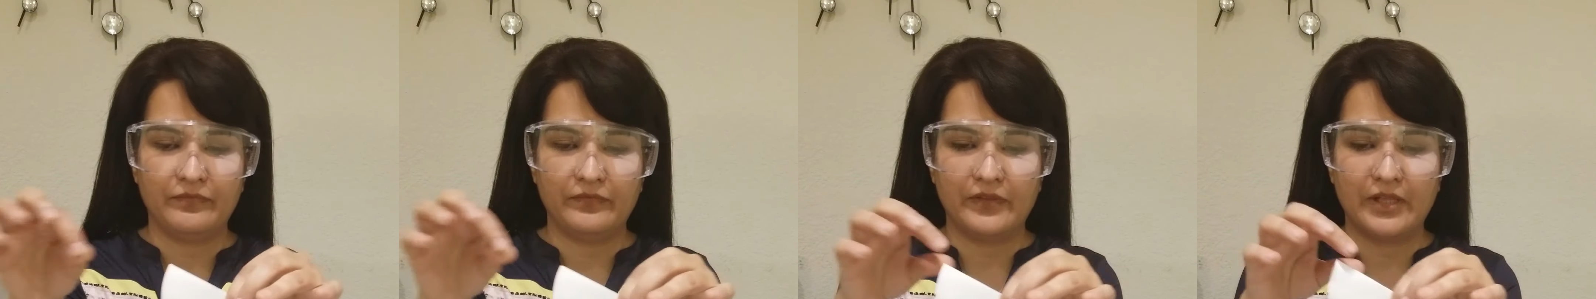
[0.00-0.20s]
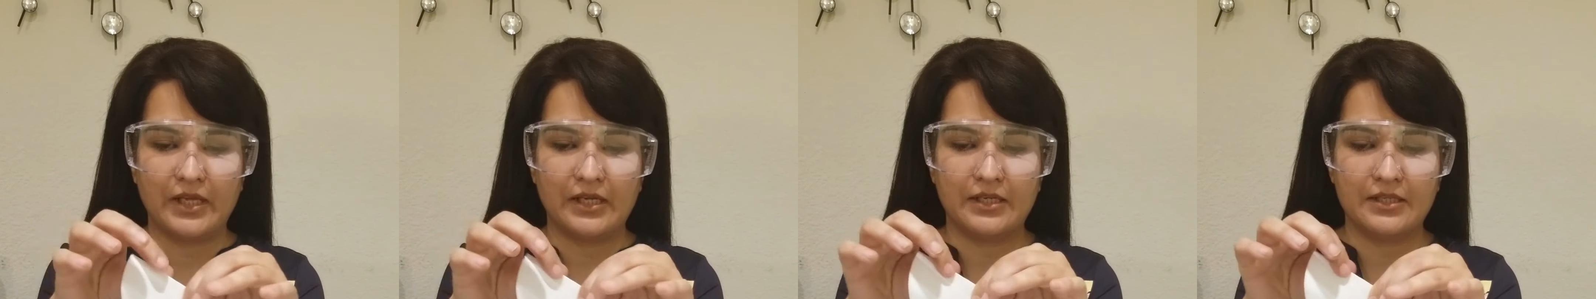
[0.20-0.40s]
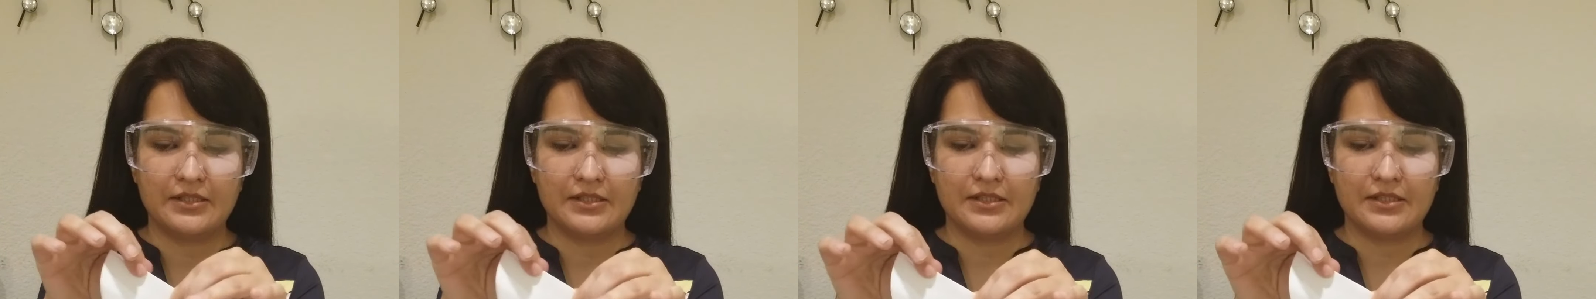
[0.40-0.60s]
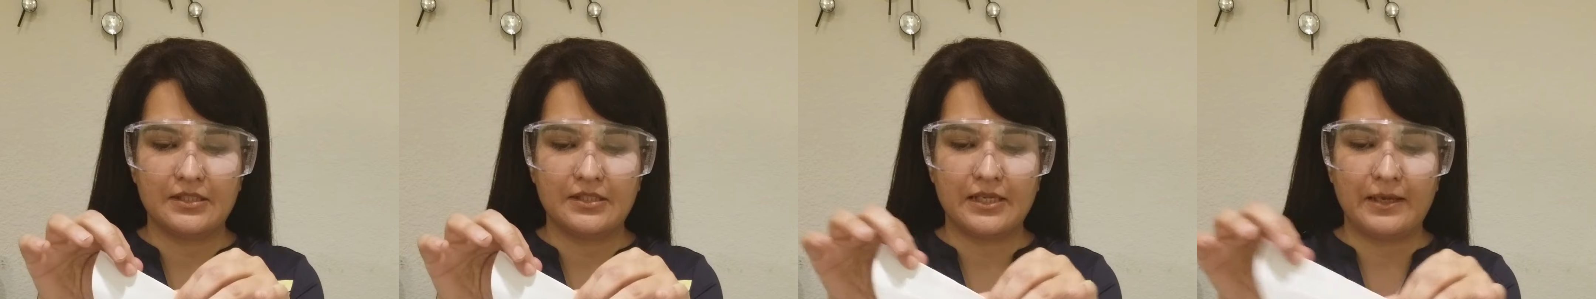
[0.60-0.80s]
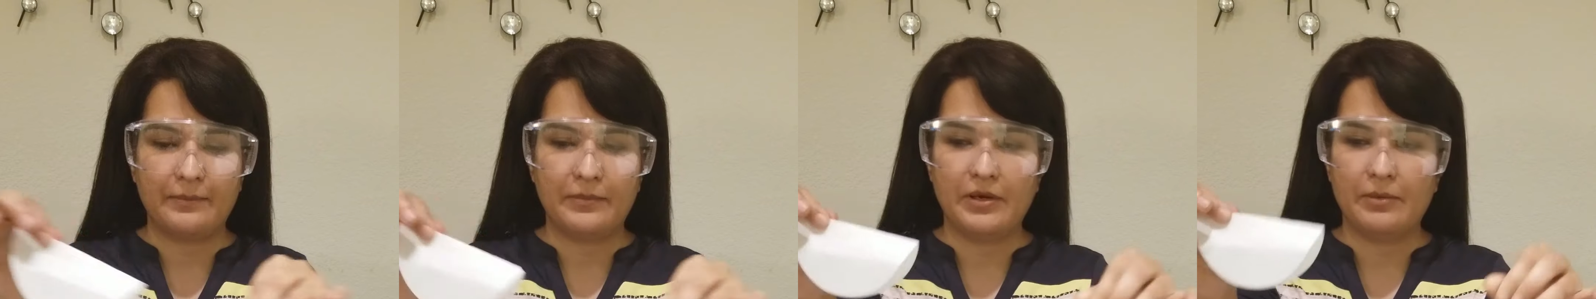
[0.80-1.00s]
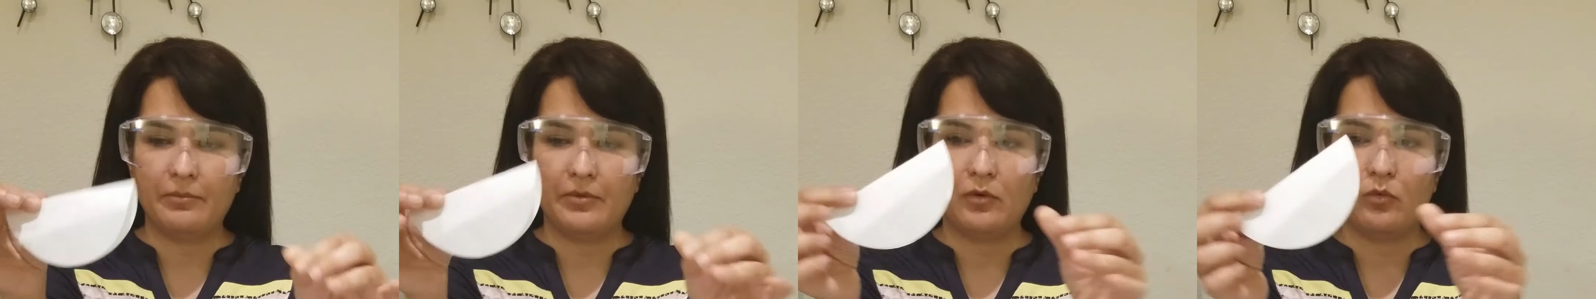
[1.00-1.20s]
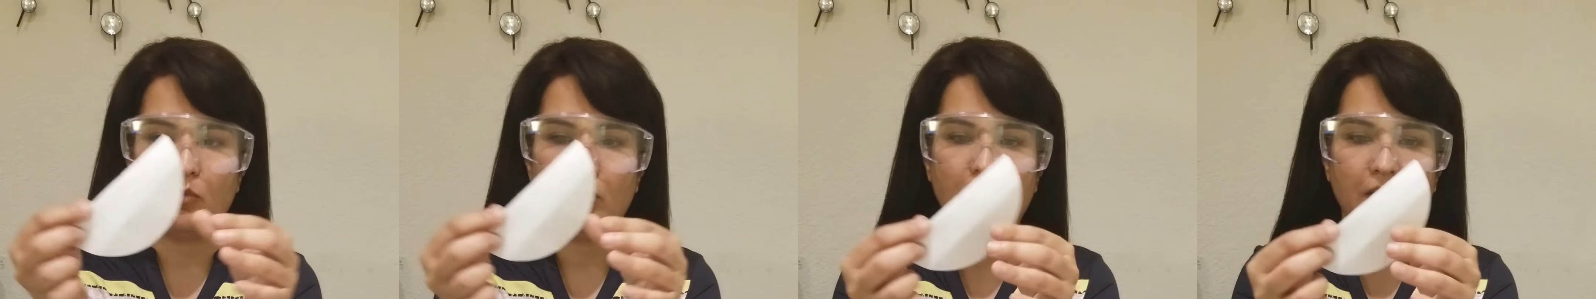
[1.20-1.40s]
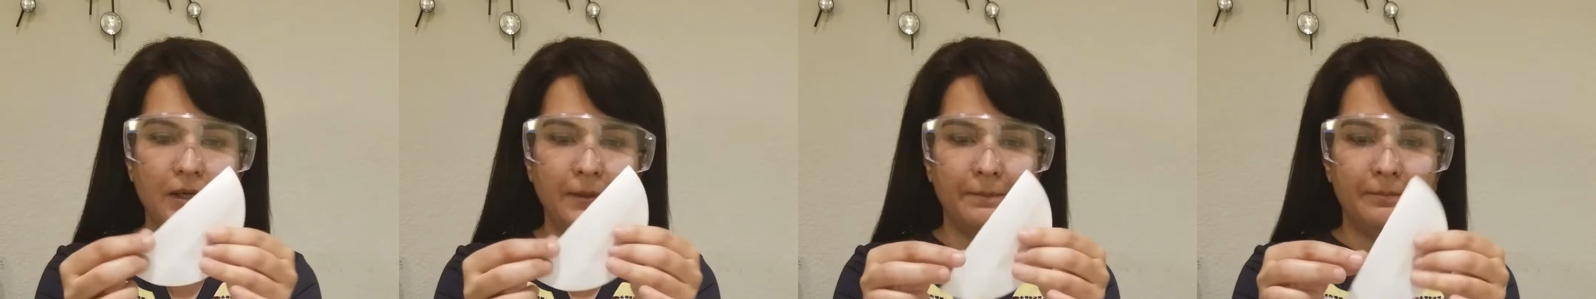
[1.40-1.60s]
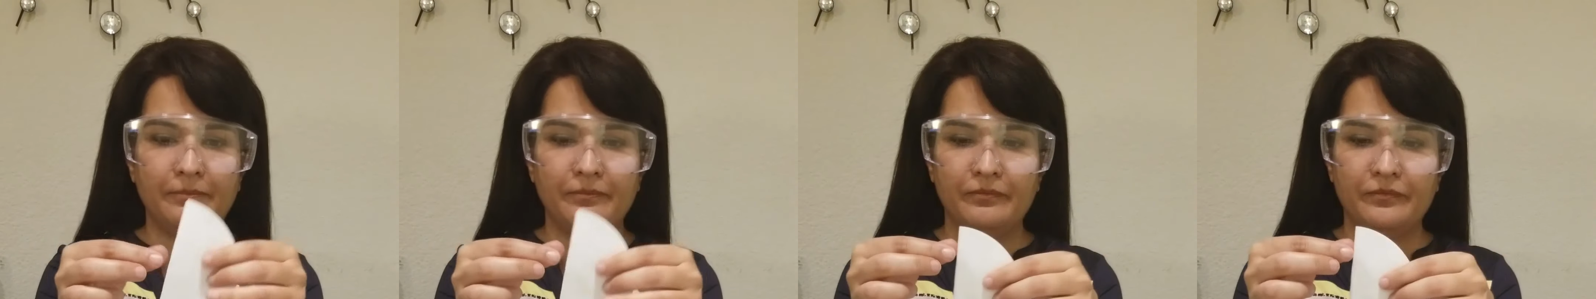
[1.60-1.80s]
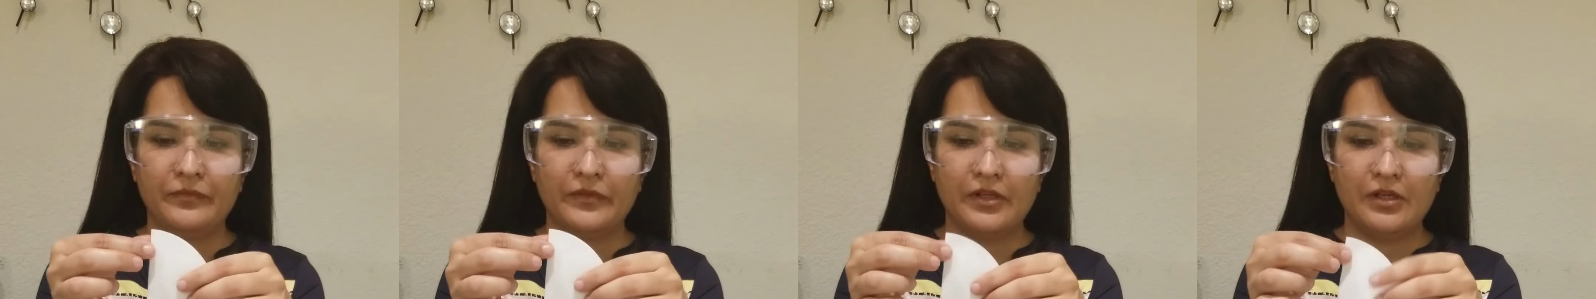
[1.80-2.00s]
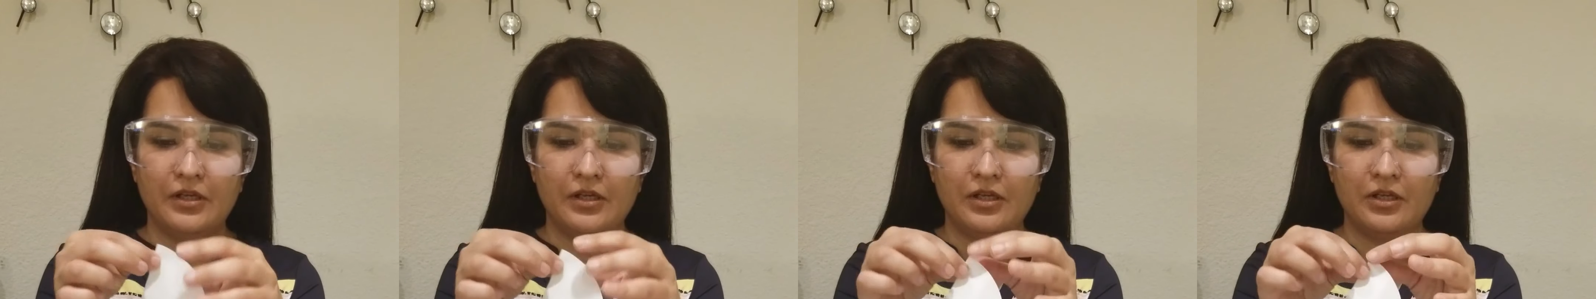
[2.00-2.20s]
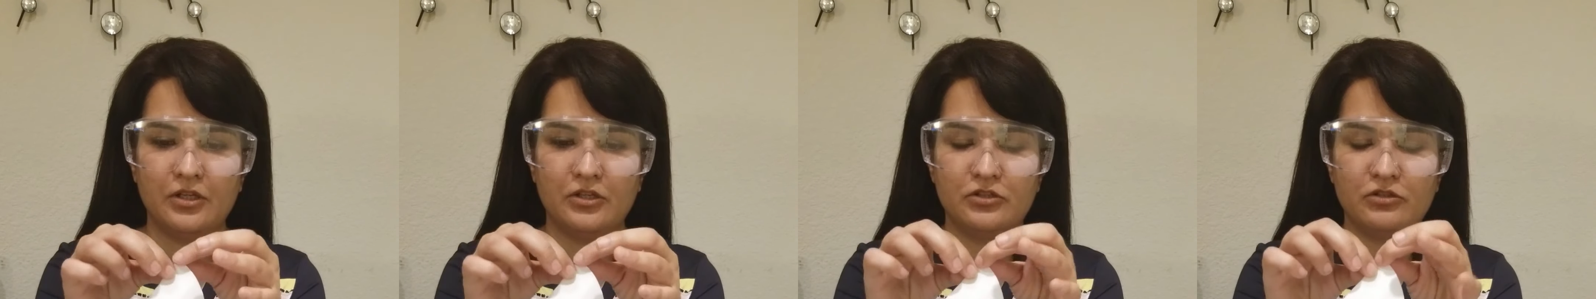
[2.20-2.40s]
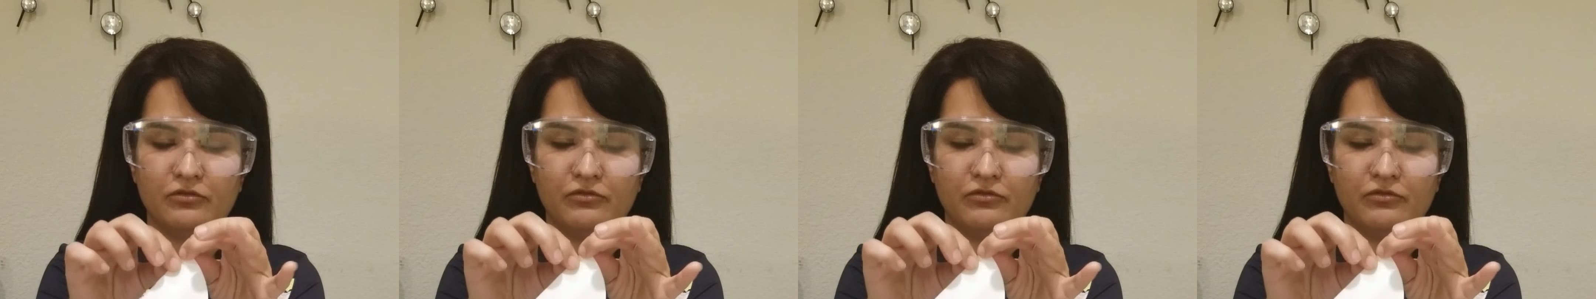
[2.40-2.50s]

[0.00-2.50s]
That is step number one. So